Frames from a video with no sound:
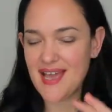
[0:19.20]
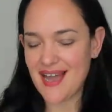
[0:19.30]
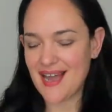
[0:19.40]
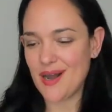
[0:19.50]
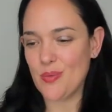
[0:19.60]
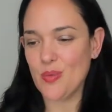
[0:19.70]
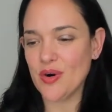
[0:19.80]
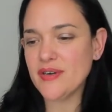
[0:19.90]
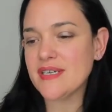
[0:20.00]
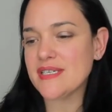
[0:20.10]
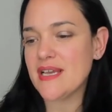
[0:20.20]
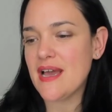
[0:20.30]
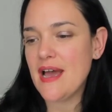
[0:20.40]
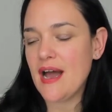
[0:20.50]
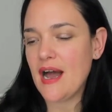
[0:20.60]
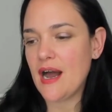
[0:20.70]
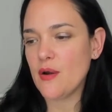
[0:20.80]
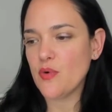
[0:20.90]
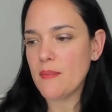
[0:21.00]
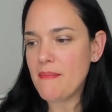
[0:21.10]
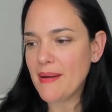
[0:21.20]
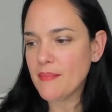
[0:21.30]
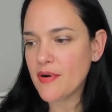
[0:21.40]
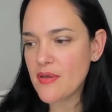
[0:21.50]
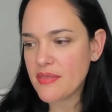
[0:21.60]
works, remember